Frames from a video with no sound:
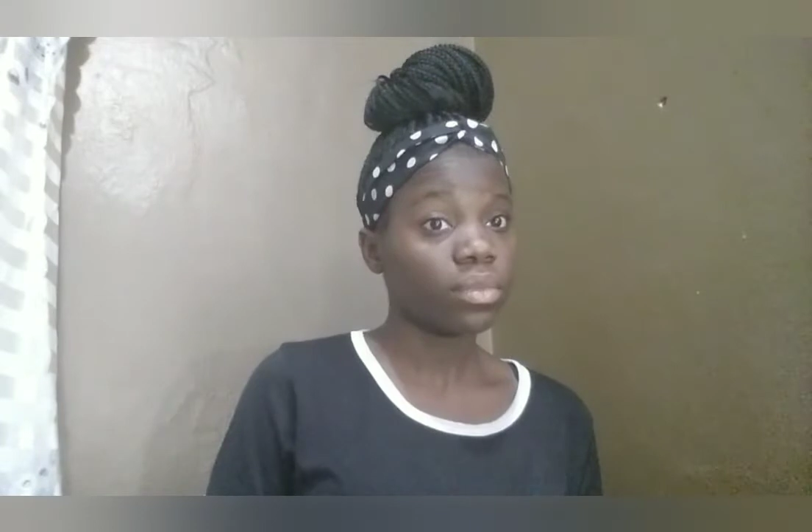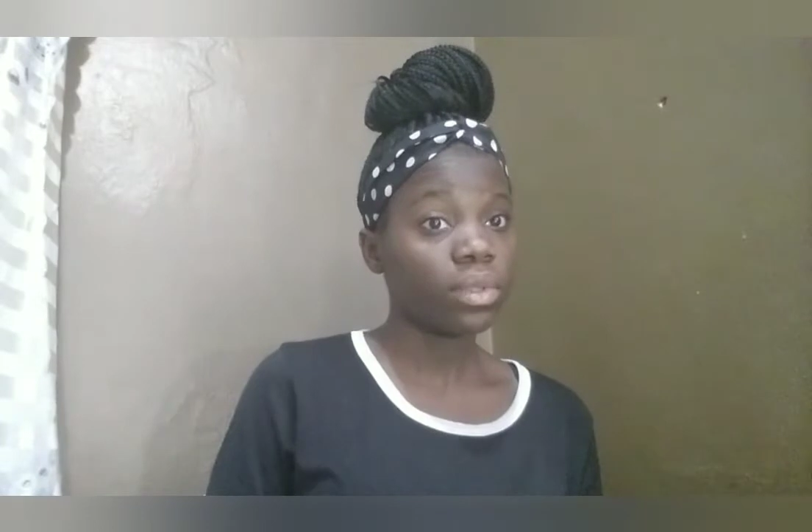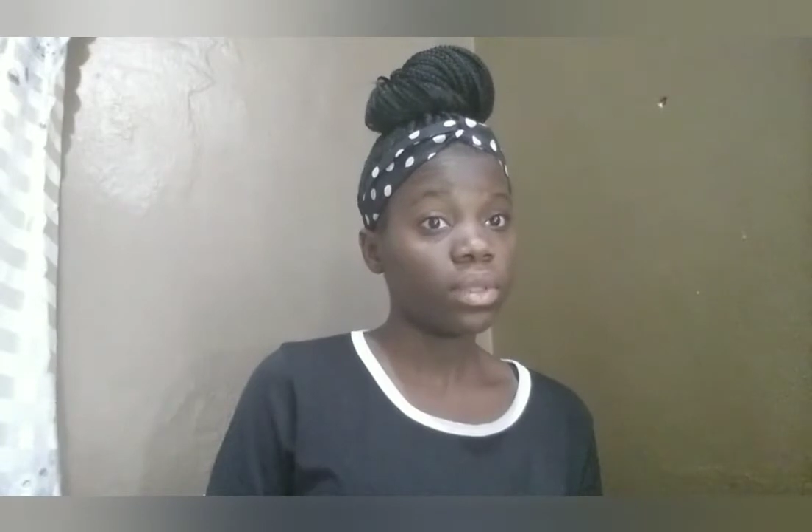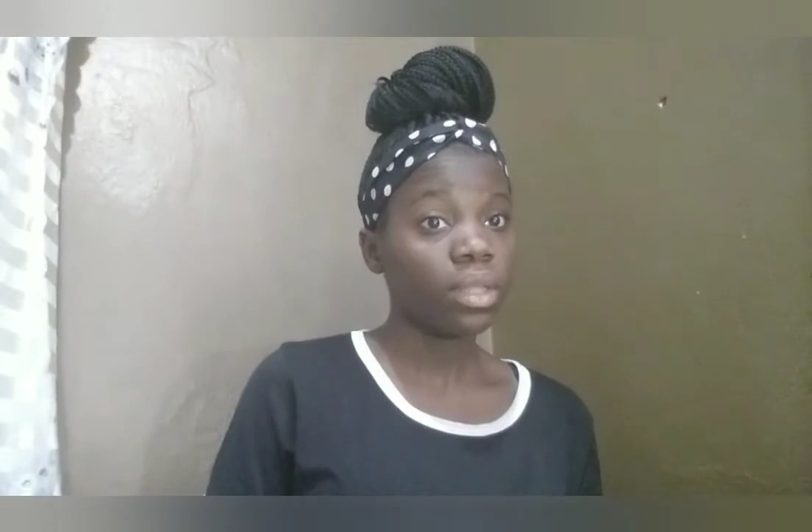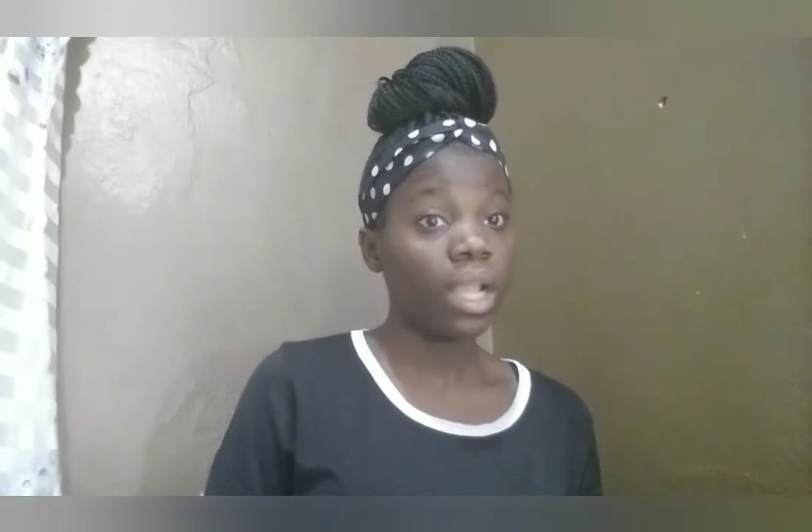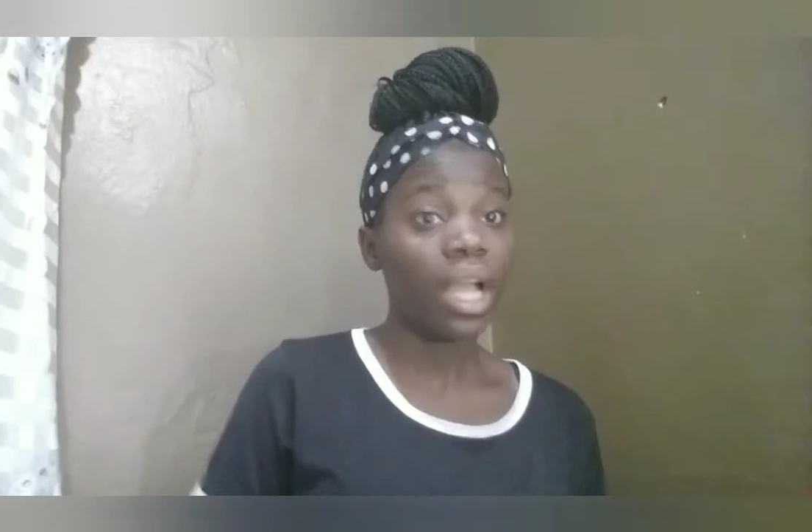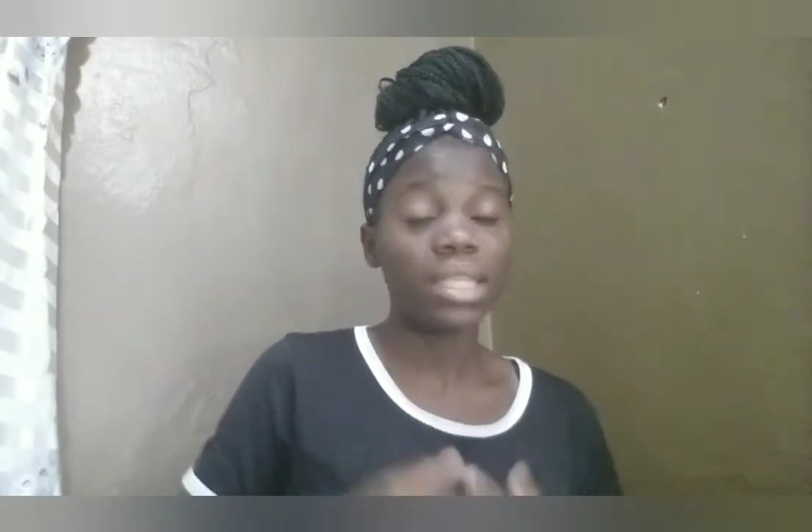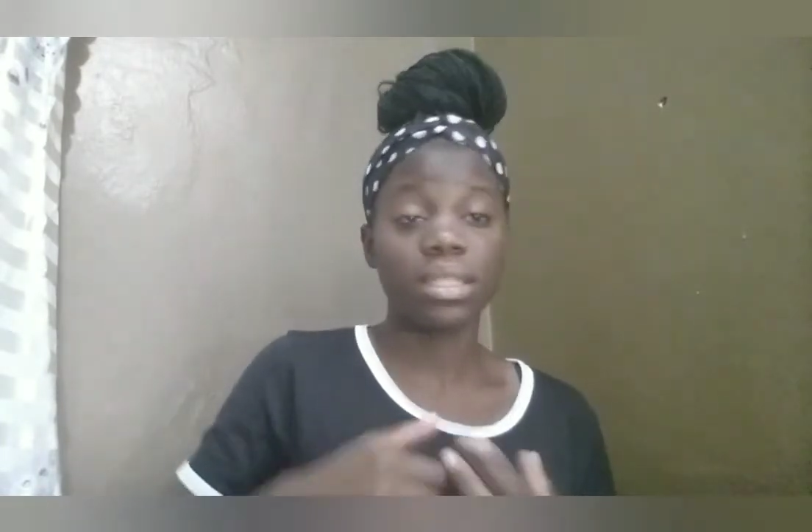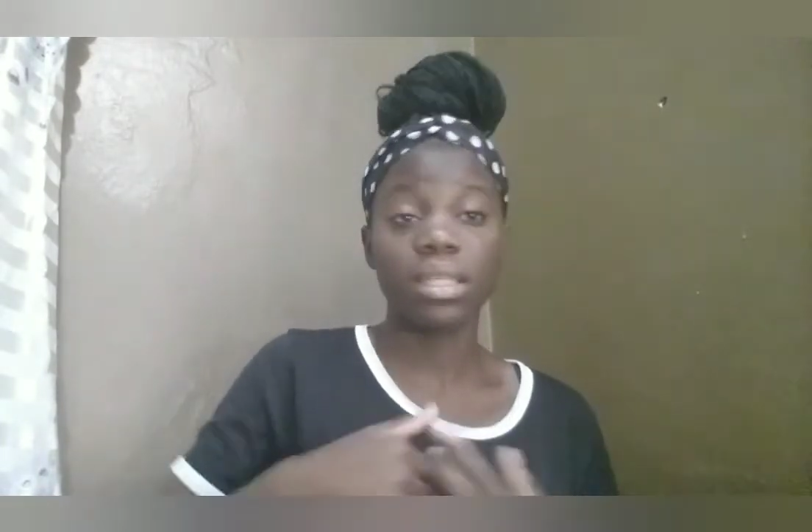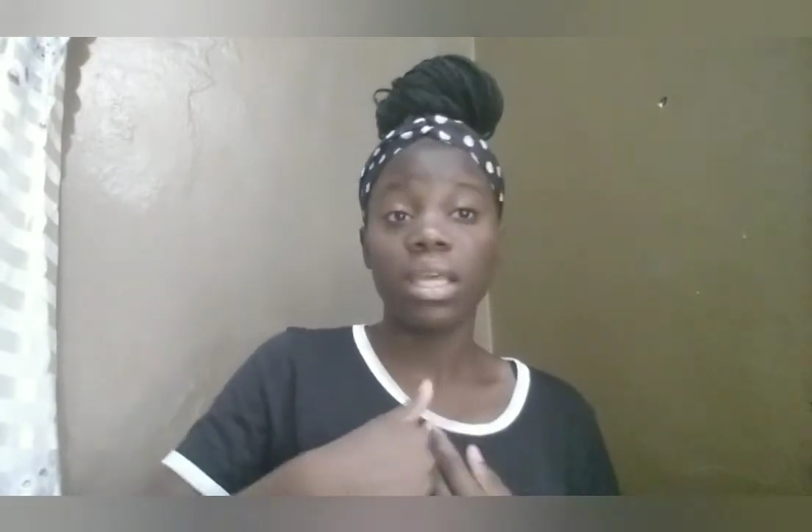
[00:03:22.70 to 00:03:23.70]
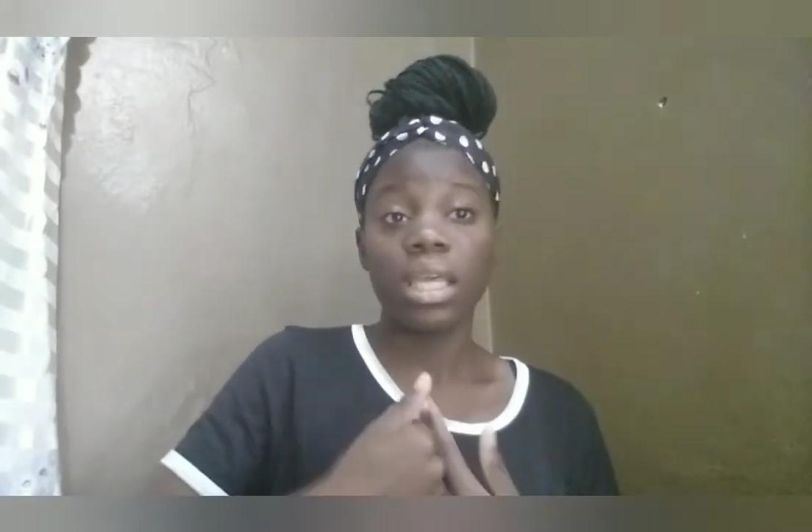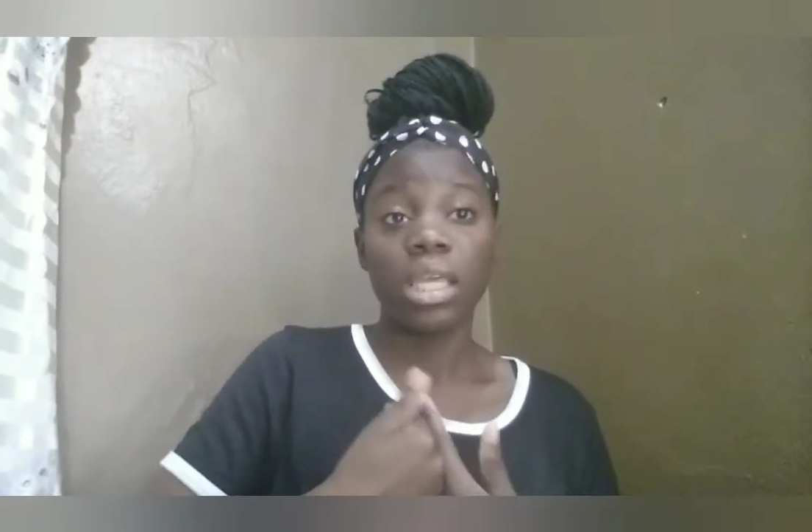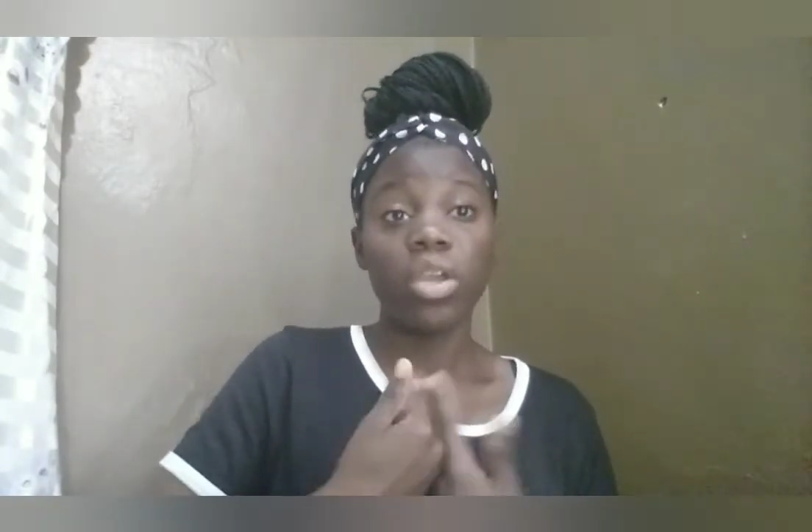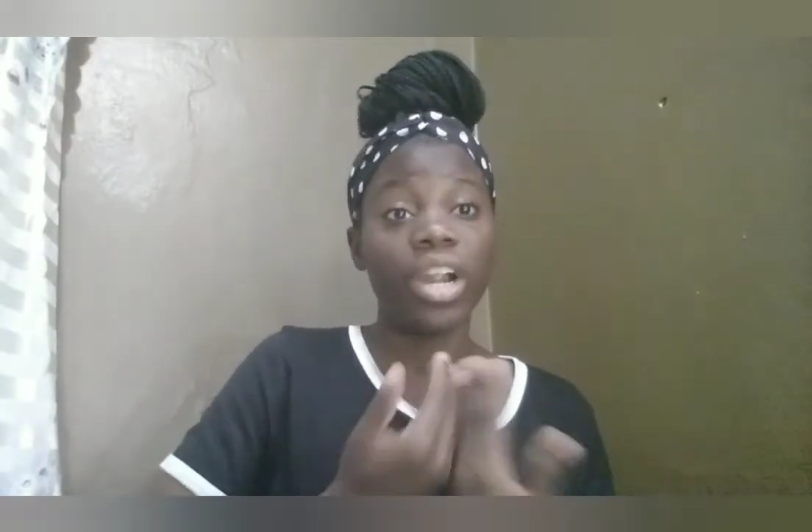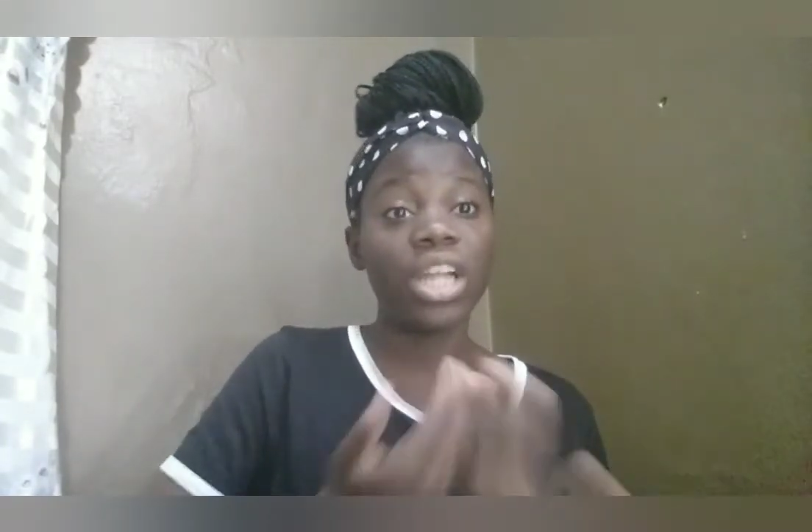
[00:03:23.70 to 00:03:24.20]
Cause
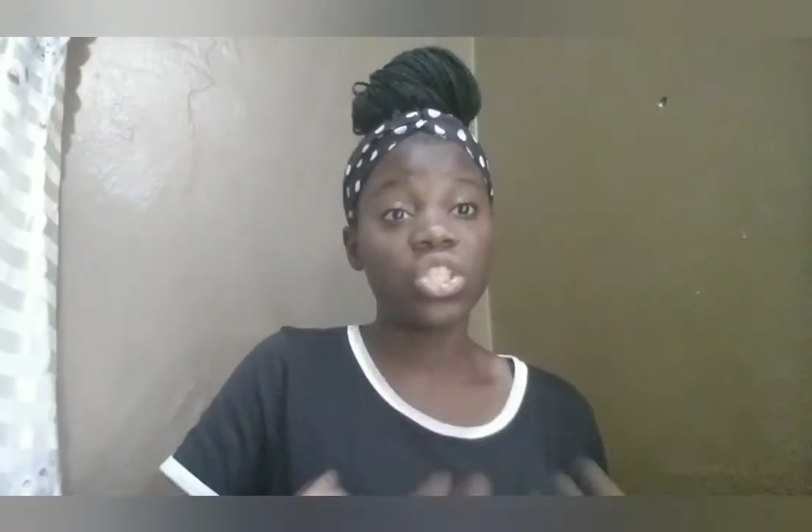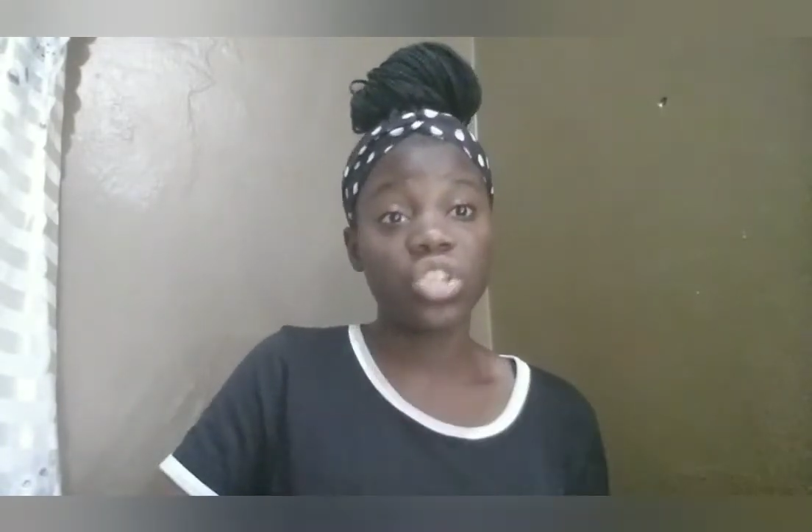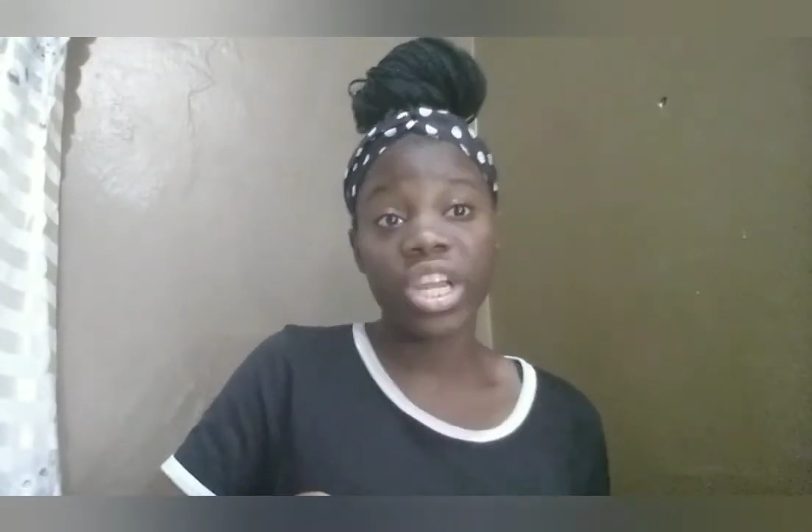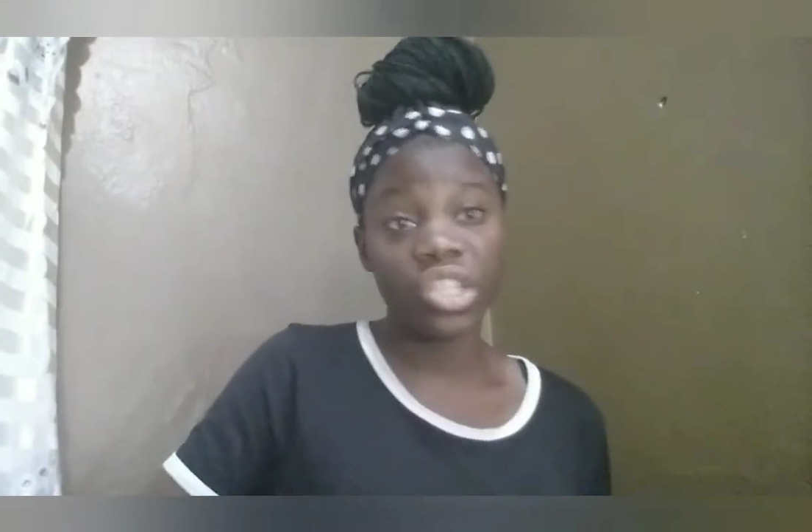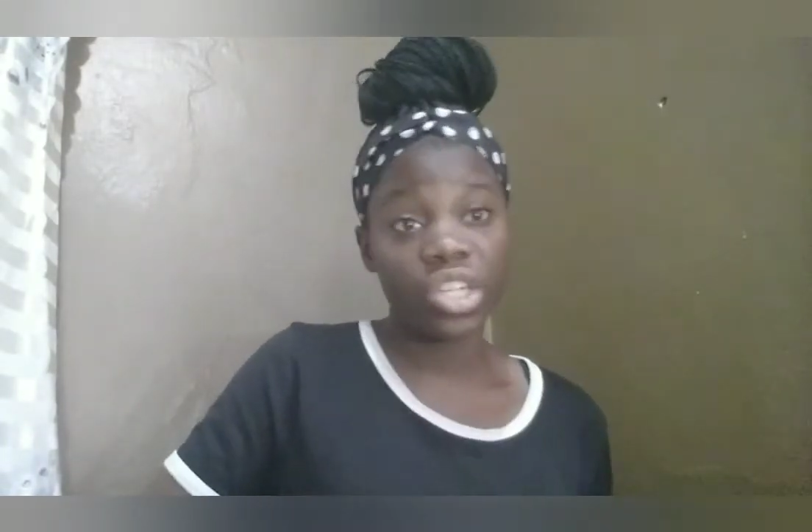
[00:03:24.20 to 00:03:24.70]
you're a stranger,